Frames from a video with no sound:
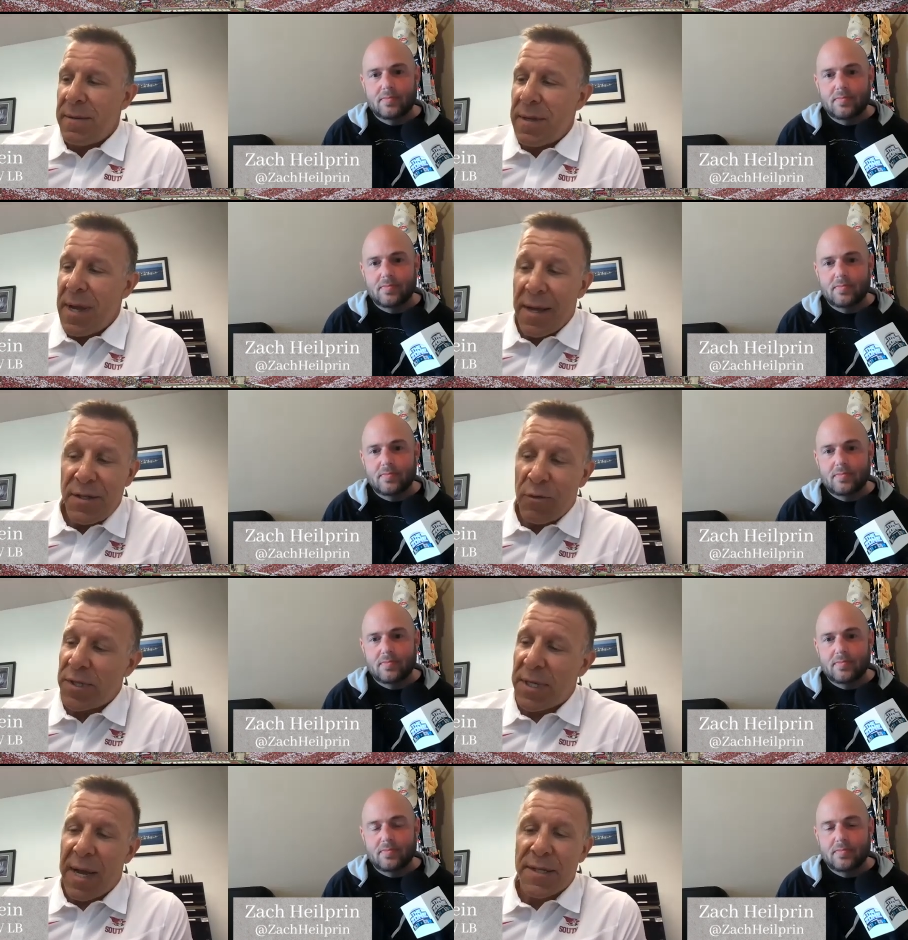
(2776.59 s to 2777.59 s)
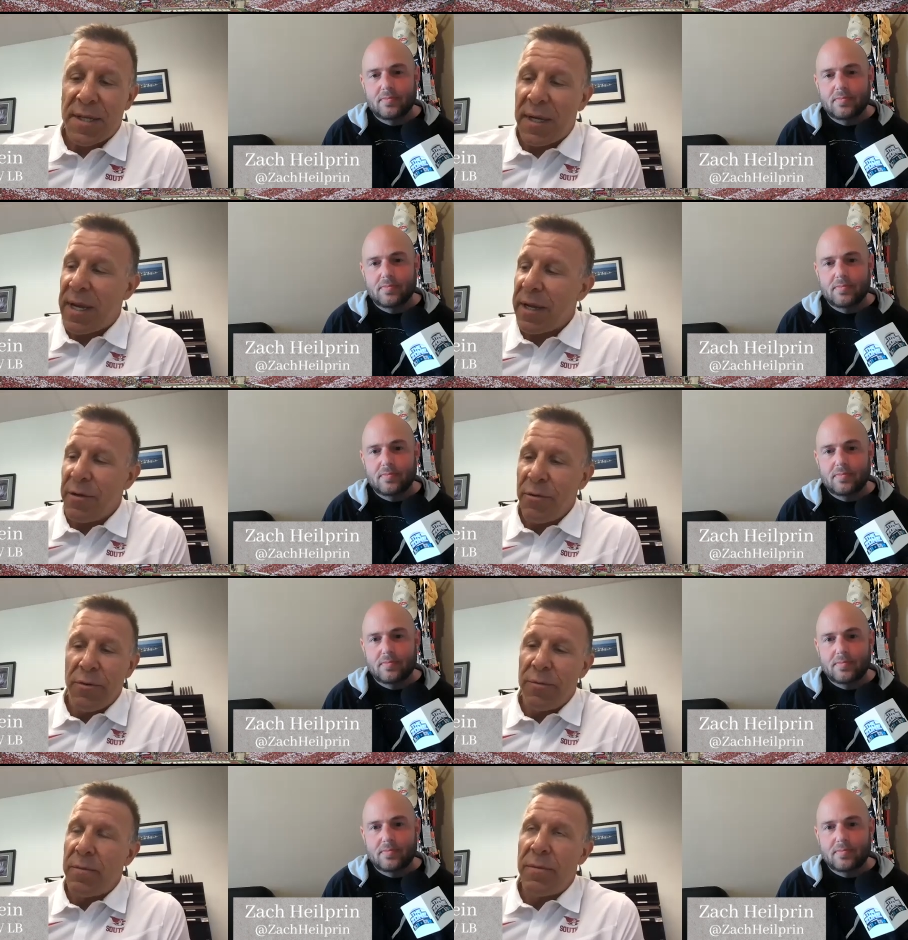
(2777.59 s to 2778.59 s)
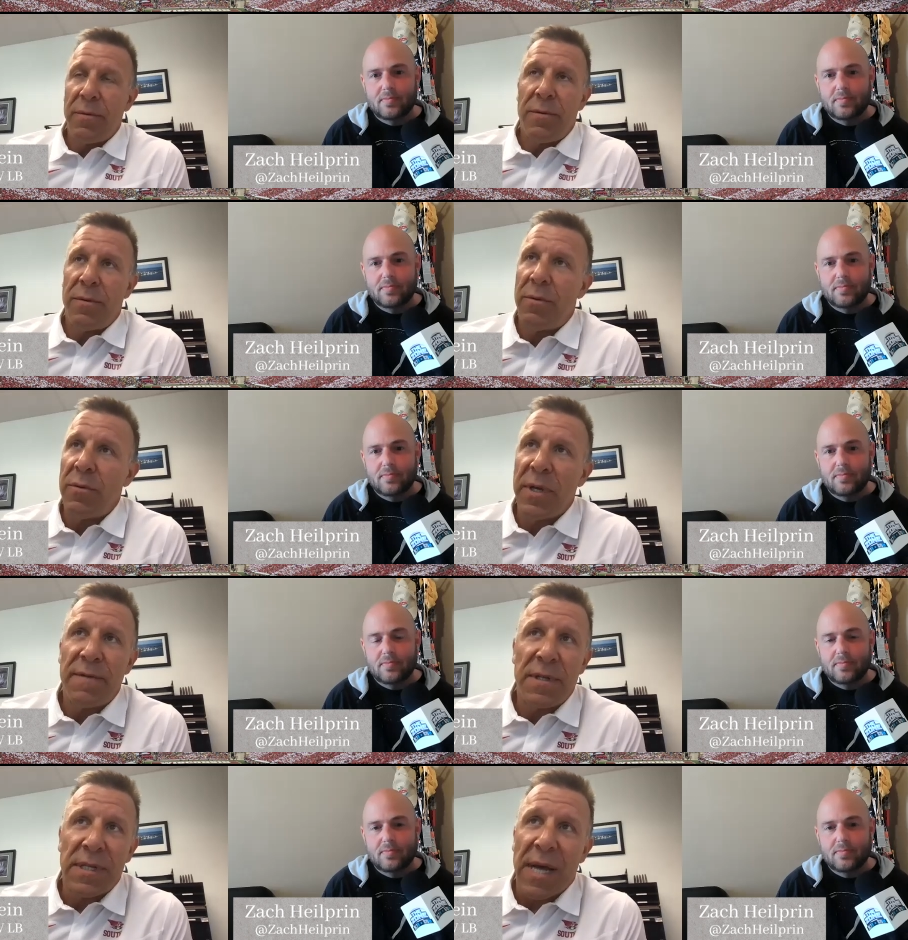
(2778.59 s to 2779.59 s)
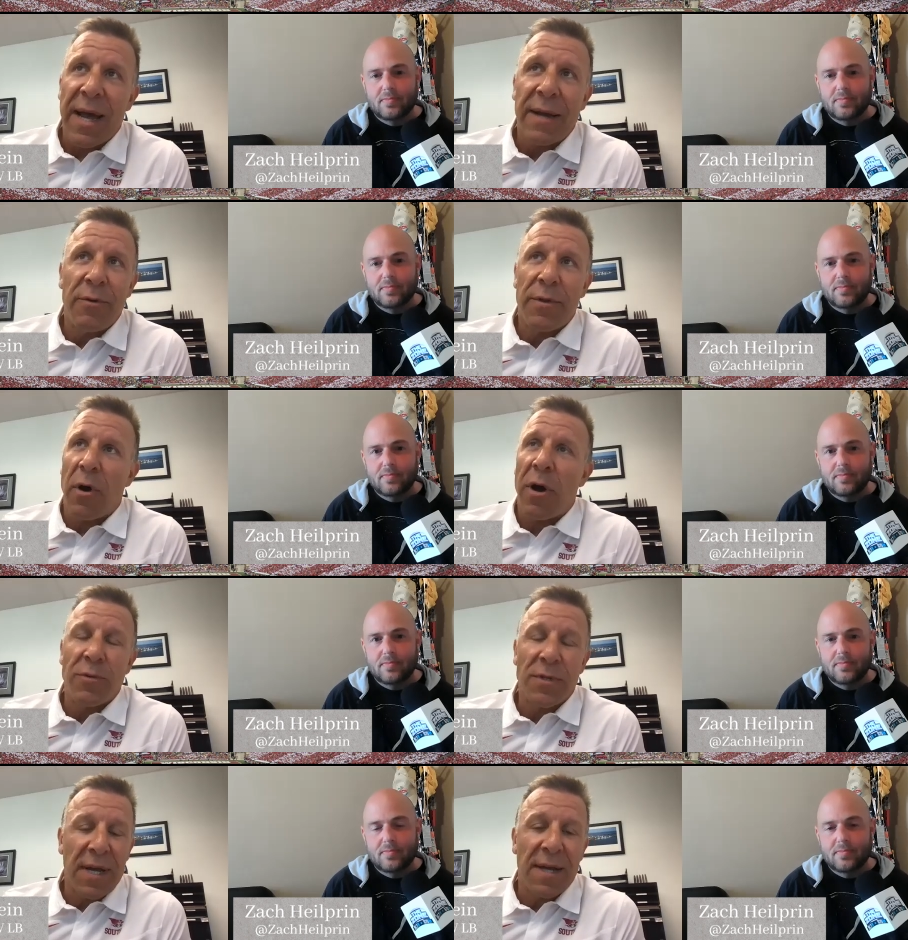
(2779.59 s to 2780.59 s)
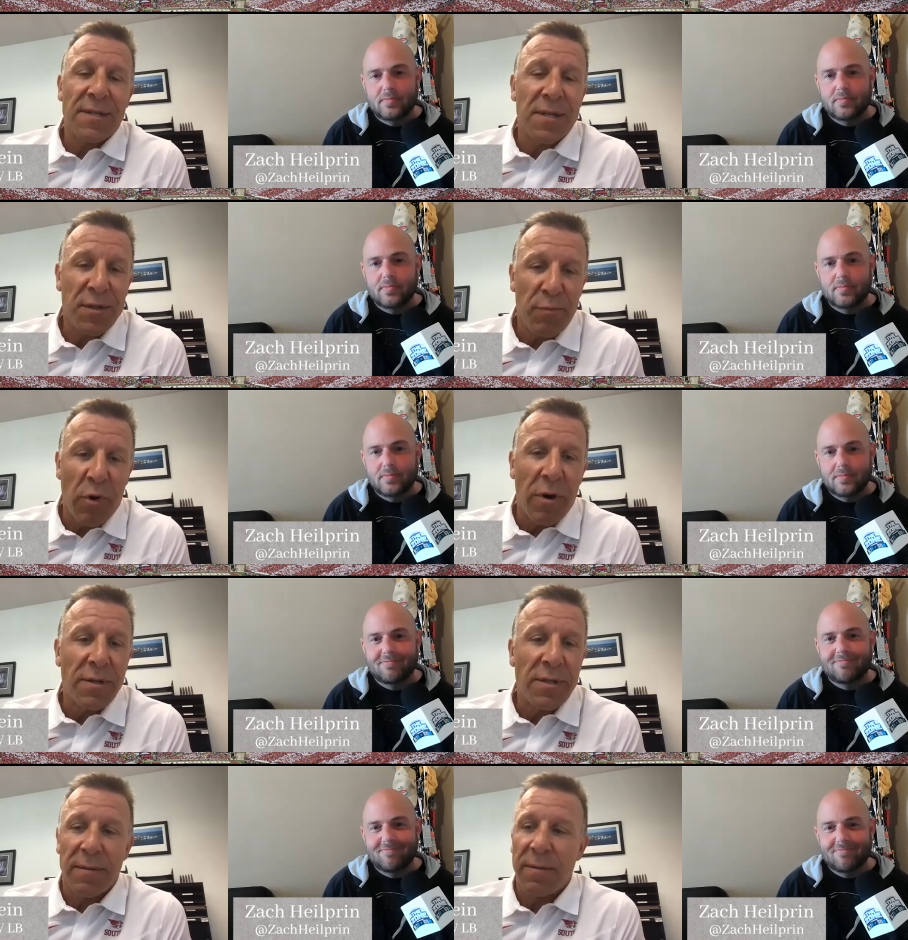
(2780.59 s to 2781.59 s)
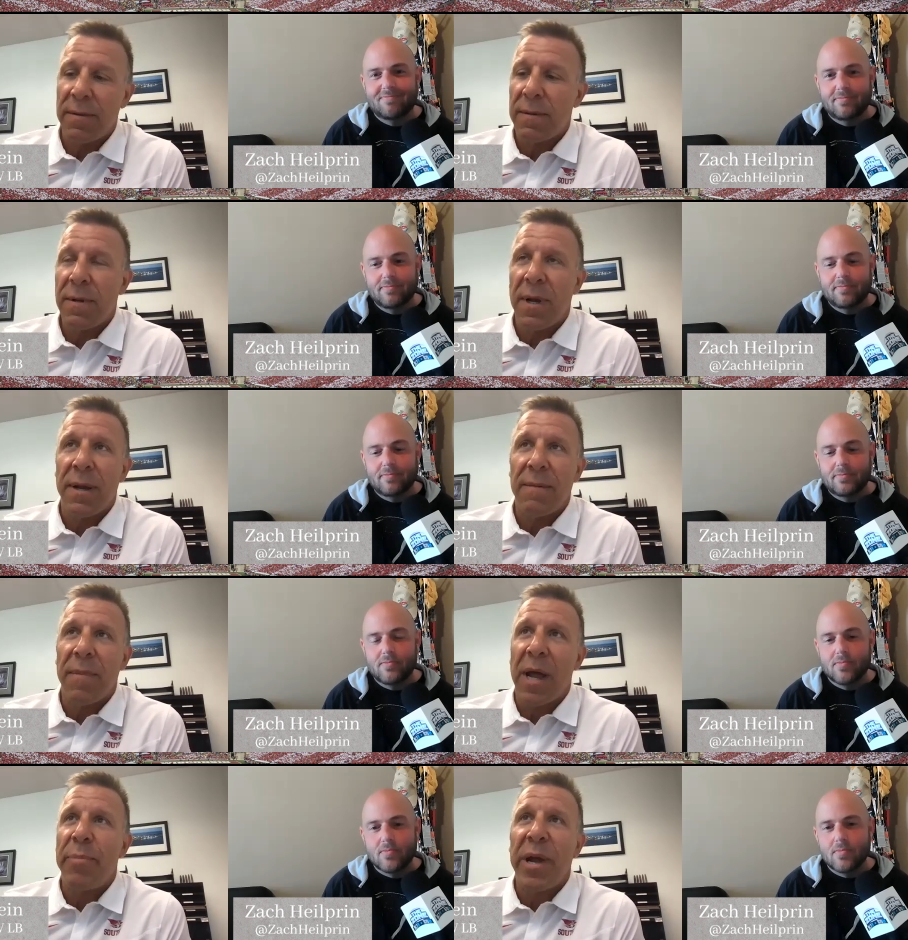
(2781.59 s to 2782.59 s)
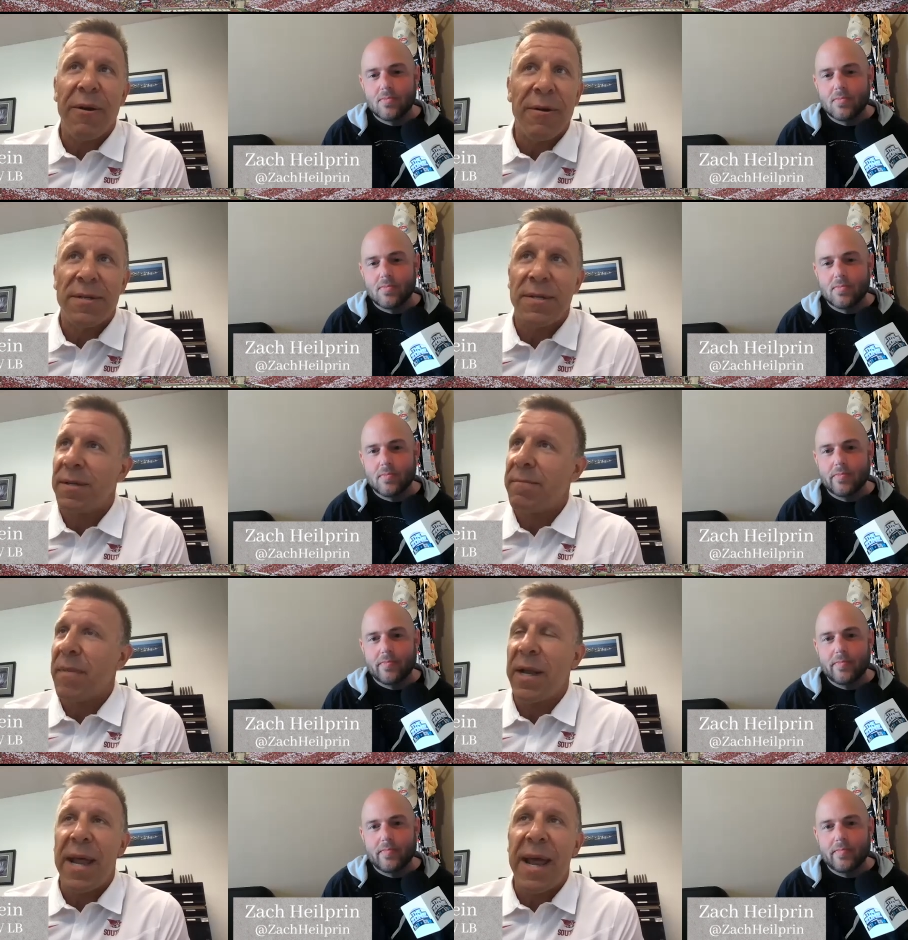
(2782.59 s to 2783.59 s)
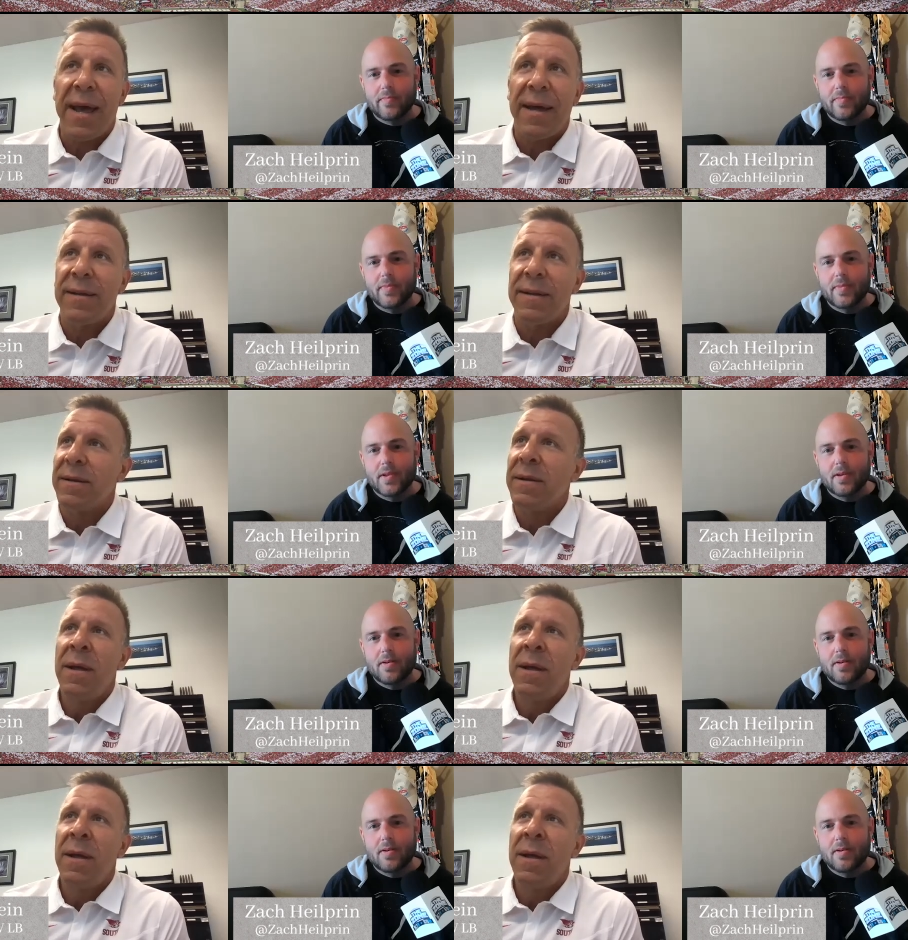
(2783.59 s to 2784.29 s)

Speaker 1: yeah, as a Wisconsin kid who who lived and died with all Wisconsin sports and and my parents and my dad and